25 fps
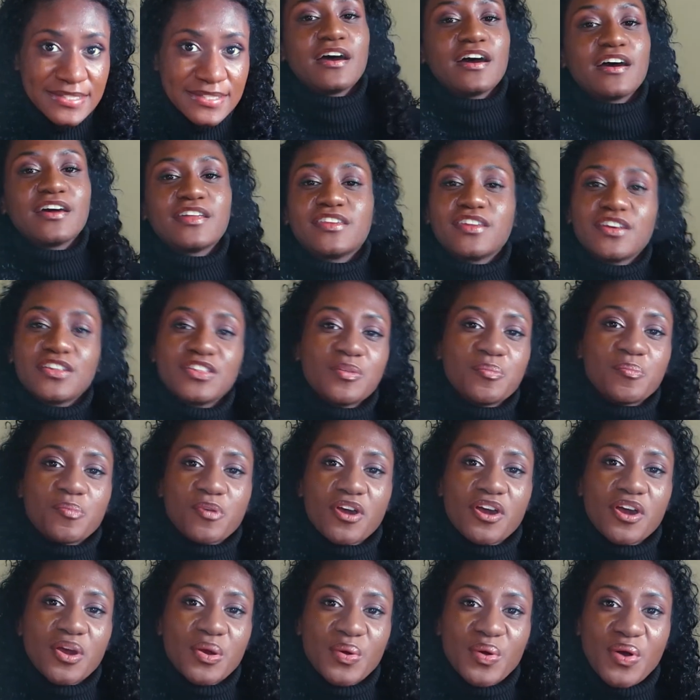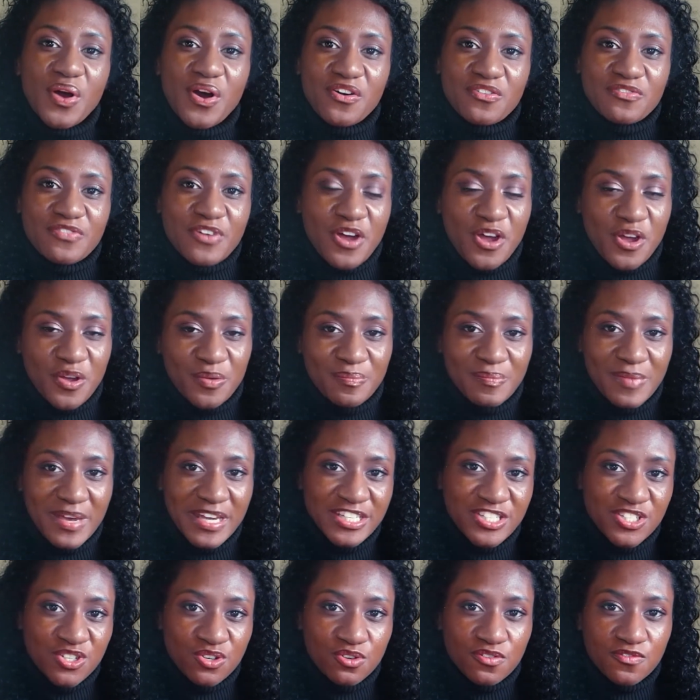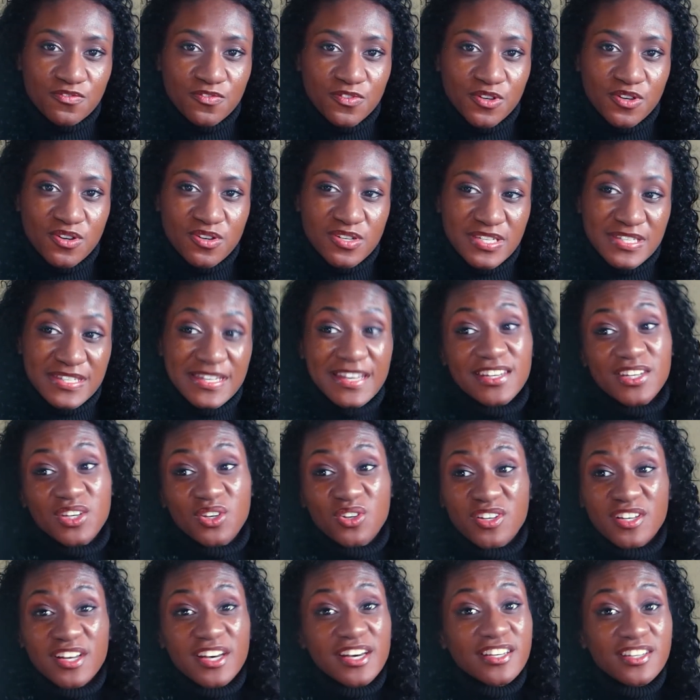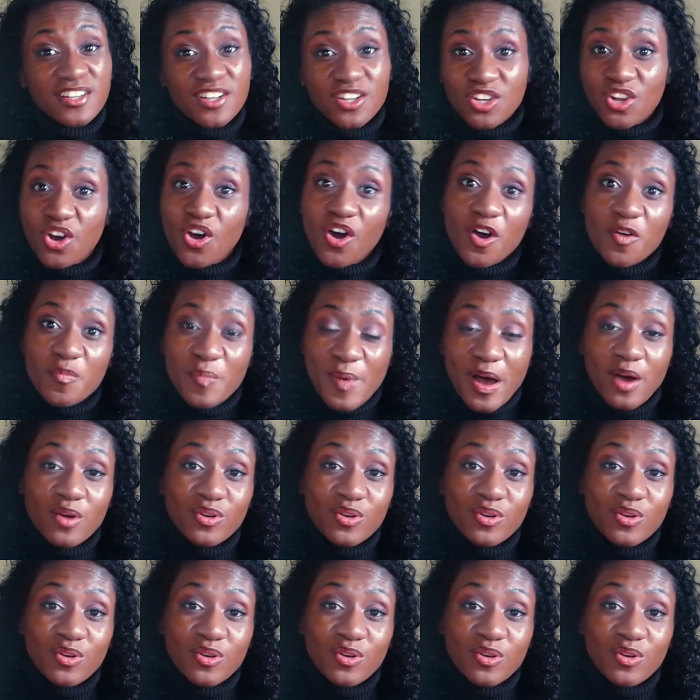Another pro of homemade dog food is that you learn a lot about